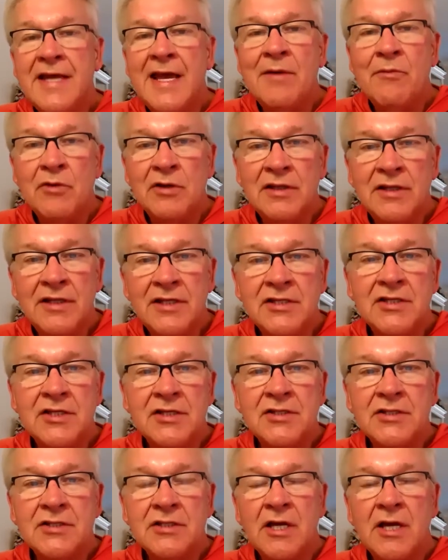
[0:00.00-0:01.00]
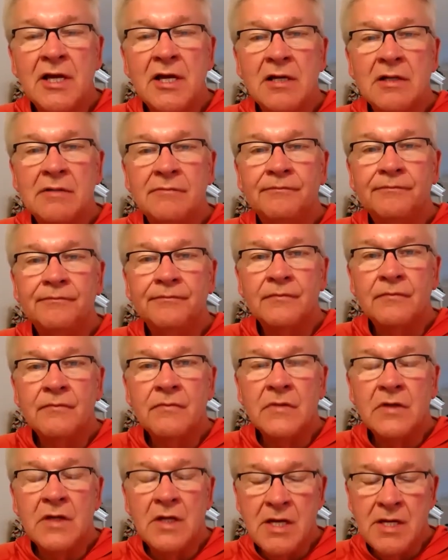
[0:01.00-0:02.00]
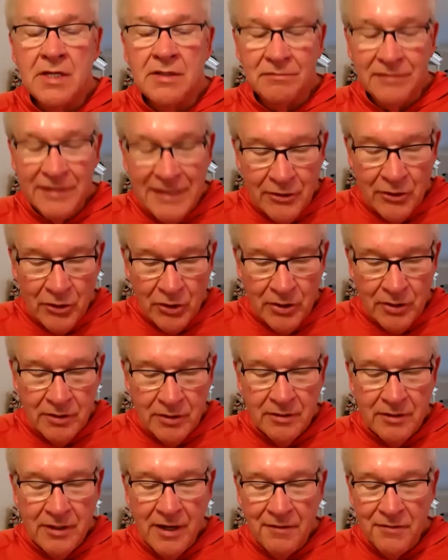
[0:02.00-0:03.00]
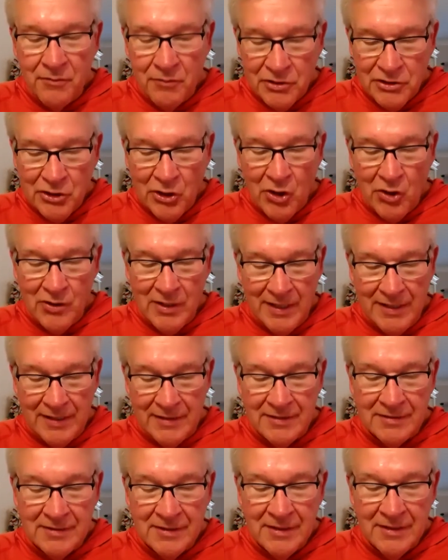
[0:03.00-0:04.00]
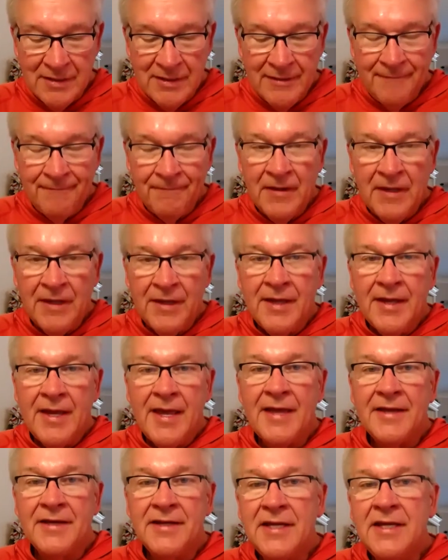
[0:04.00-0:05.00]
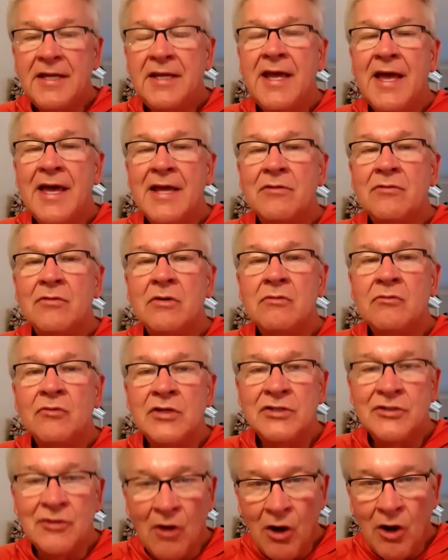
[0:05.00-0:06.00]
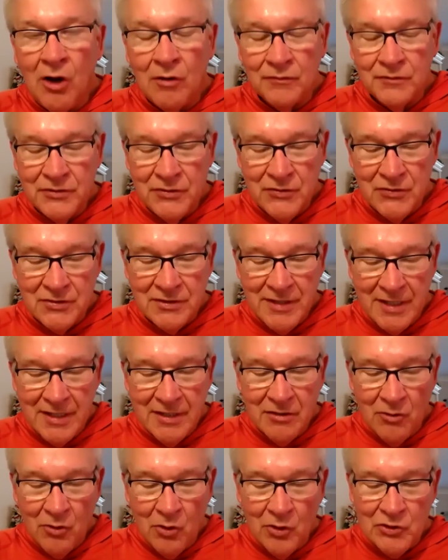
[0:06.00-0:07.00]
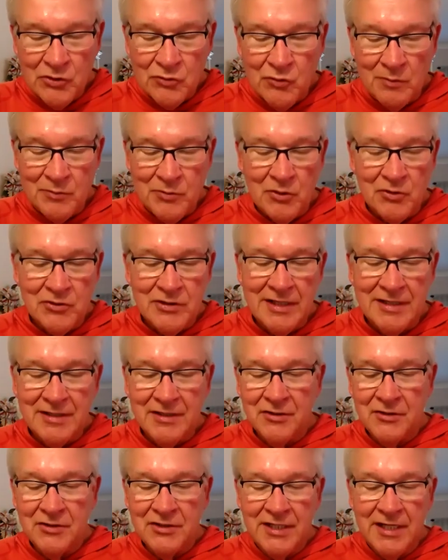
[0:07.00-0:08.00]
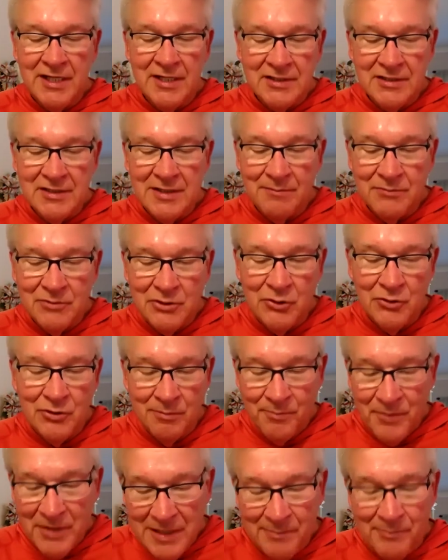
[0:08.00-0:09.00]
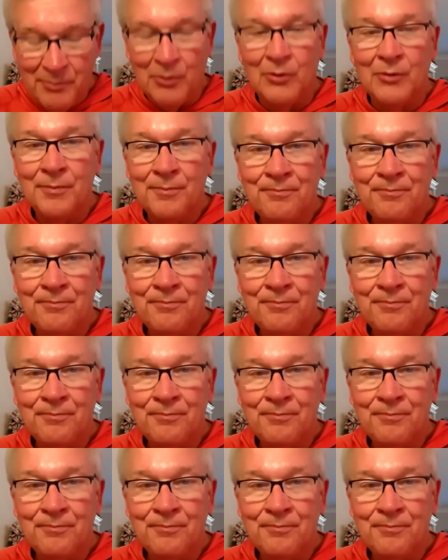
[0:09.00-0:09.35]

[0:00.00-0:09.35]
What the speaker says: a religious leader of the returnees. And he had resolved to study the Holy Scriptures and to teach them to the people.